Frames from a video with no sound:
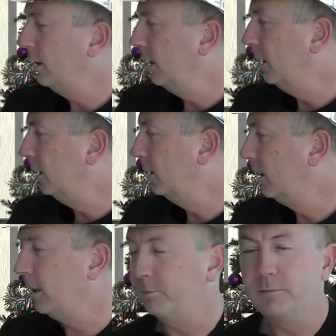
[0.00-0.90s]
And
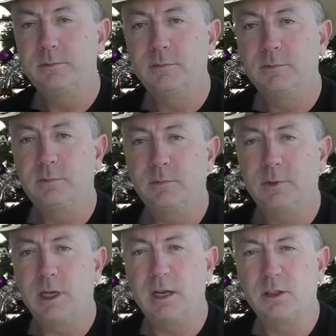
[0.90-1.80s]
uh,
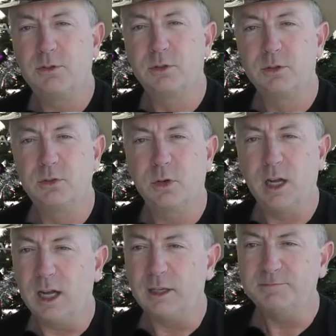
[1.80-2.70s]
kind of through,
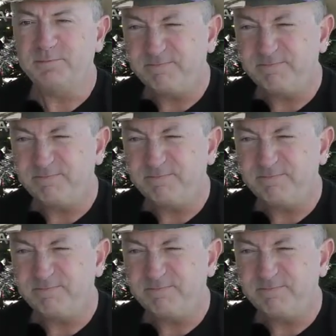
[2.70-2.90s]
uh,